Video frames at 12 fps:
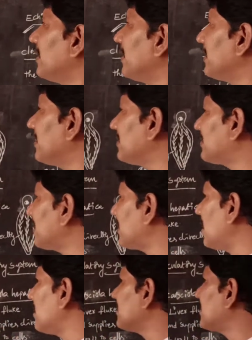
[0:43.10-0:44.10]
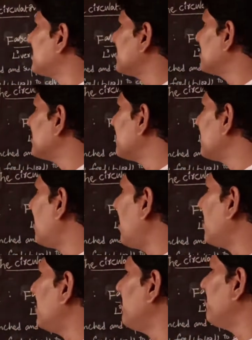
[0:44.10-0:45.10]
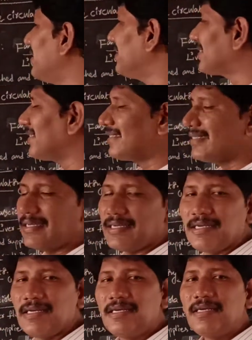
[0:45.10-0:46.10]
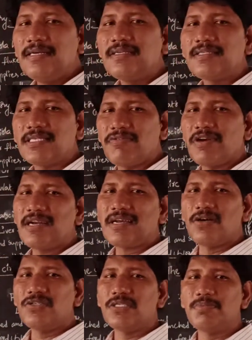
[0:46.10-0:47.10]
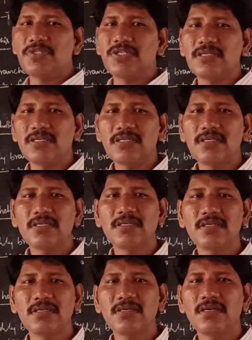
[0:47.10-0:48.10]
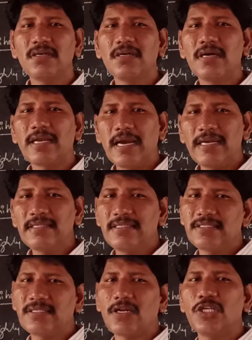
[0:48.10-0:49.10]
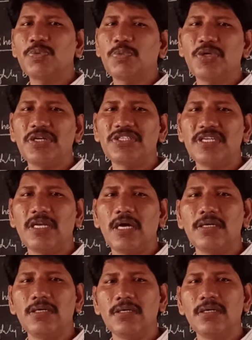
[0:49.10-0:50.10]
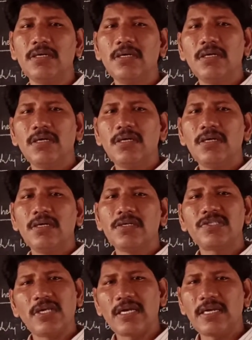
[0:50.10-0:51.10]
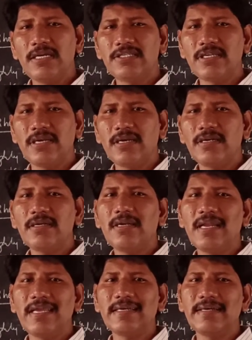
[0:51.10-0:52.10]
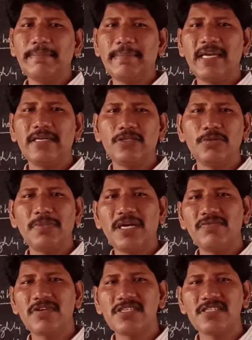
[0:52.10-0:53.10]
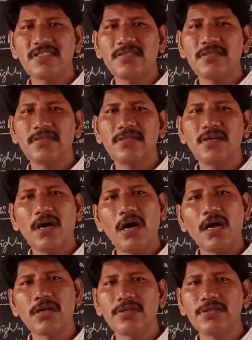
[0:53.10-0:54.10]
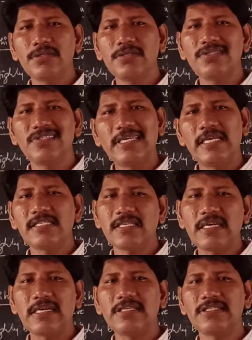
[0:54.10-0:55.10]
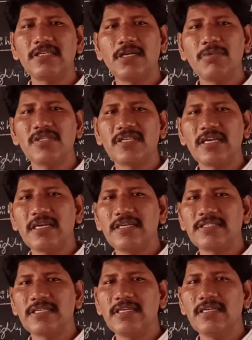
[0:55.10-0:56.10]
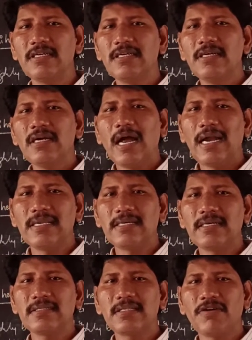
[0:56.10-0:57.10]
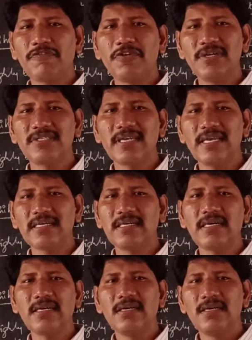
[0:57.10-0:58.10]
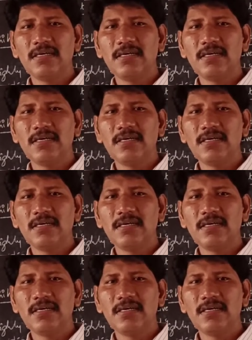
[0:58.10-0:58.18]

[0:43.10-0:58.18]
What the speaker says: in this regards, already we discussed several concepts regarding this transportation or circulation, like blood vessels, heart, single circulation, double circulation, and the fluids like